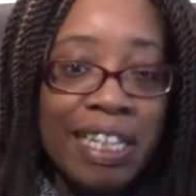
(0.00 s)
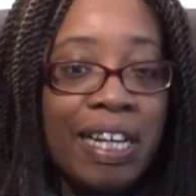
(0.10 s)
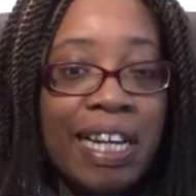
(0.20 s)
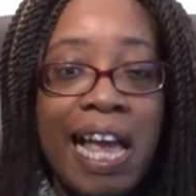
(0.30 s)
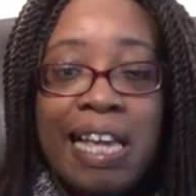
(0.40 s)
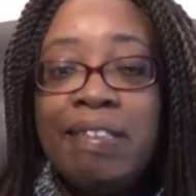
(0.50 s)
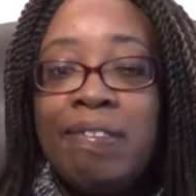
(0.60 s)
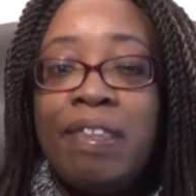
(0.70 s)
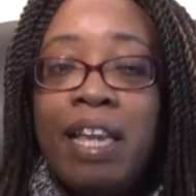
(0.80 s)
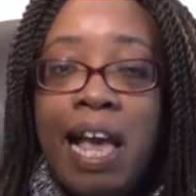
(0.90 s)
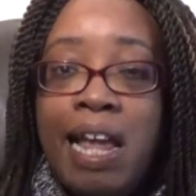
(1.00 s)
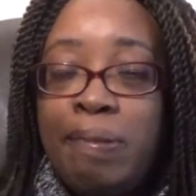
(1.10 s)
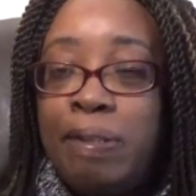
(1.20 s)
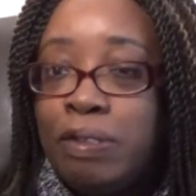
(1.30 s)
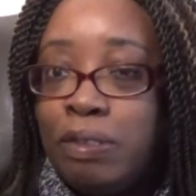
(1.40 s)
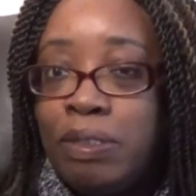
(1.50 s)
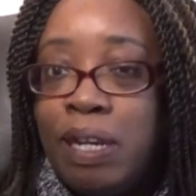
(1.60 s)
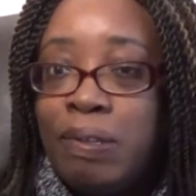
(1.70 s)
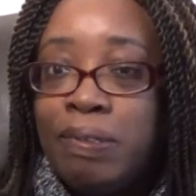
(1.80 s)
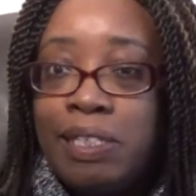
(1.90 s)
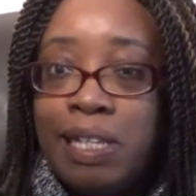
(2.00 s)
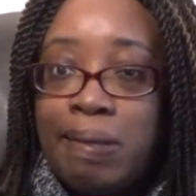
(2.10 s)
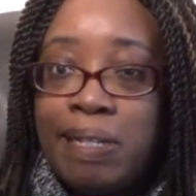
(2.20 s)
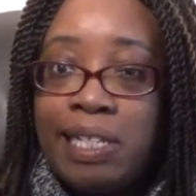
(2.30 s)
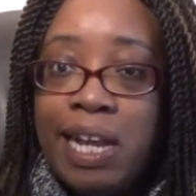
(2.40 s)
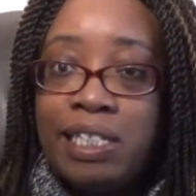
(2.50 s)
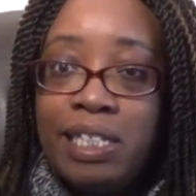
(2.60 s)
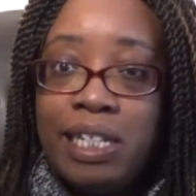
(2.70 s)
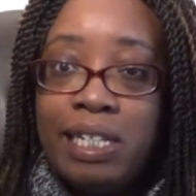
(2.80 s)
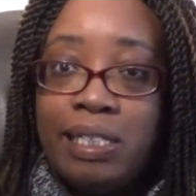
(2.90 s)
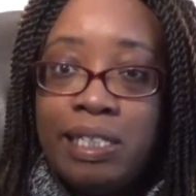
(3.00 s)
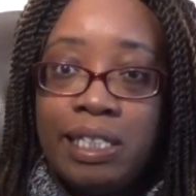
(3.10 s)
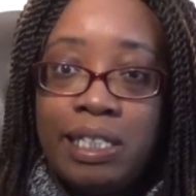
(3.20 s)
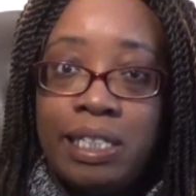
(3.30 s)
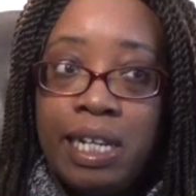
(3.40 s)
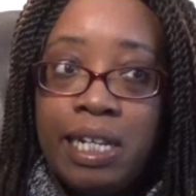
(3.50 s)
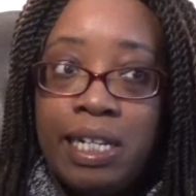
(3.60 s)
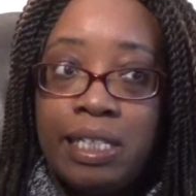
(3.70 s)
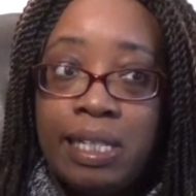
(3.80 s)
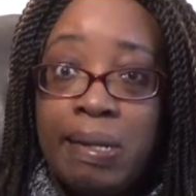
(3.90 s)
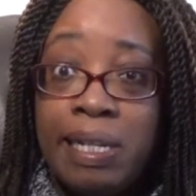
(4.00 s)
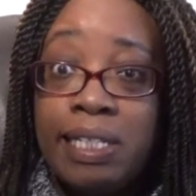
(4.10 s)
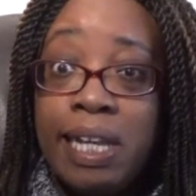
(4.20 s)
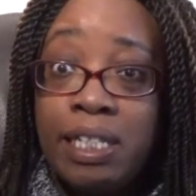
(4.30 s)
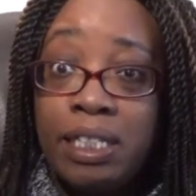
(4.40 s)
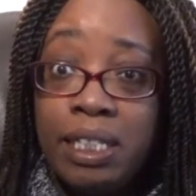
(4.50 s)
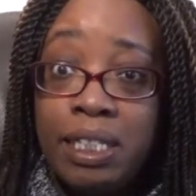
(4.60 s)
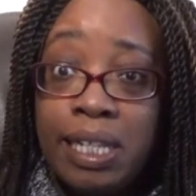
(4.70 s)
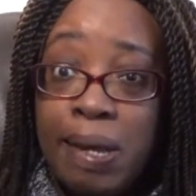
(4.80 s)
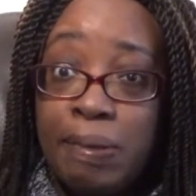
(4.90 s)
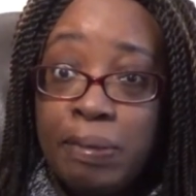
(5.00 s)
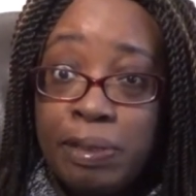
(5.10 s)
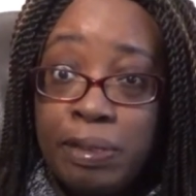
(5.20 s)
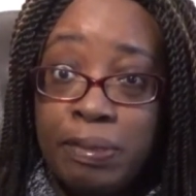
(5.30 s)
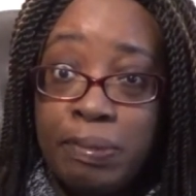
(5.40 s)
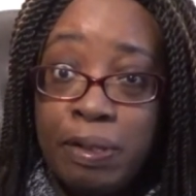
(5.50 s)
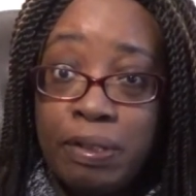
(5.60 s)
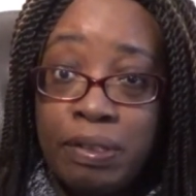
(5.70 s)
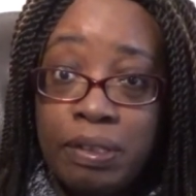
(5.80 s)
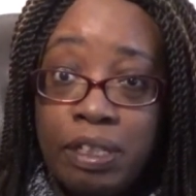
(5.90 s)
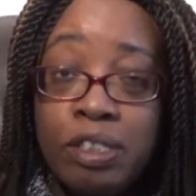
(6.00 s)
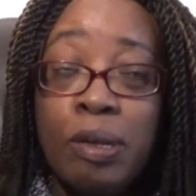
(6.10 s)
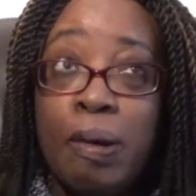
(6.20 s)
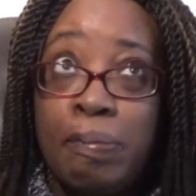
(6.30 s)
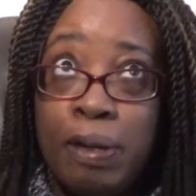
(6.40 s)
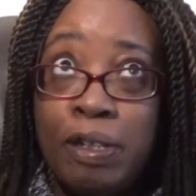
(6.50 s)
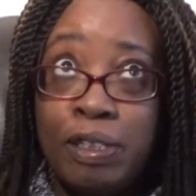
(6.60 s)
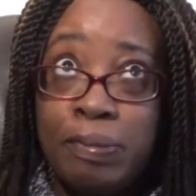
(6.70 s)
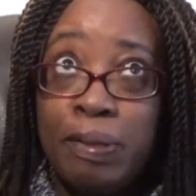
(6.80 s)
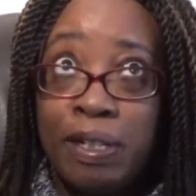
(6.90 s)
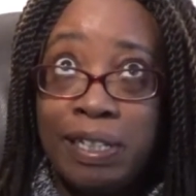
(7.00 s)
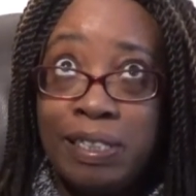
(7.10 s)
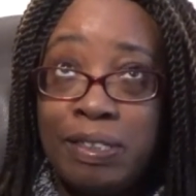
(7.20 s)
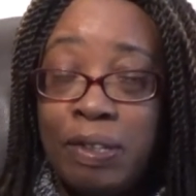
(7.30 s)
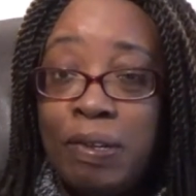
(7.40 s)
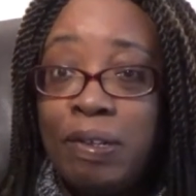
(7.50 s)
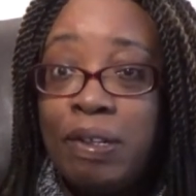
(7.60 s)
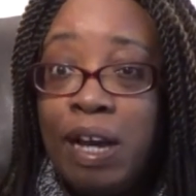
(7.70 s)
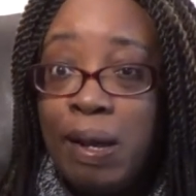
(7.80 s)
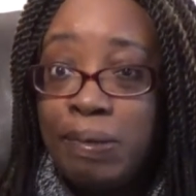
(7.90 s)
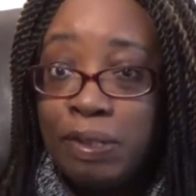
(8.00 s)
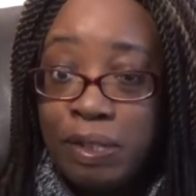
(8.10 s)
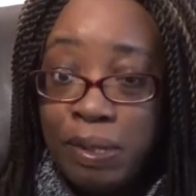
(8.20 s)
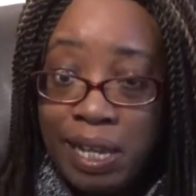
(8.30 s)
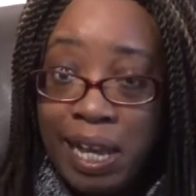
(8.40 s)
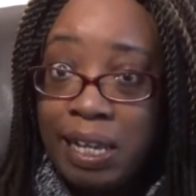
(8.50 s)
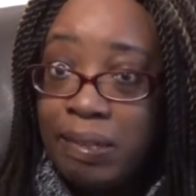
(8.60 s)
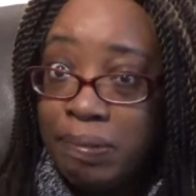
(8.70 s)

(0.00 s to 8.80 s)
Okay? And the blog's also called Stampin Stashes, which is stampinstashes@blogspot.blogspot.co.uk.